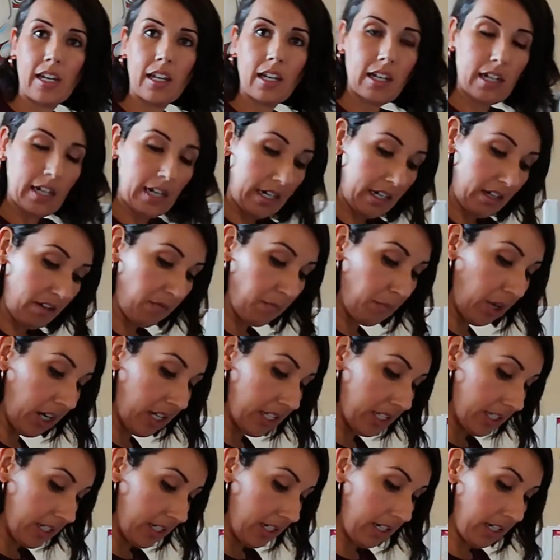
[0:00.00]
kind of
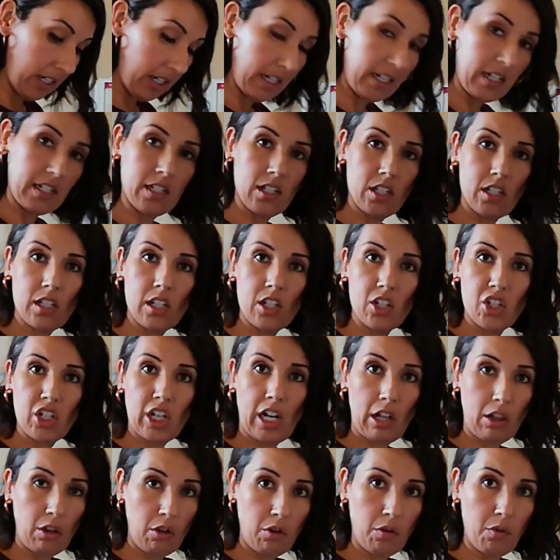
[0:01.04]
pasta in just a
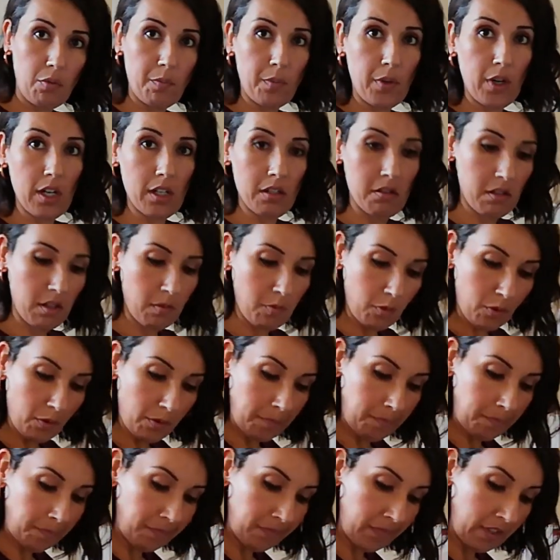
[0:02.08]
shallow pasta bowl,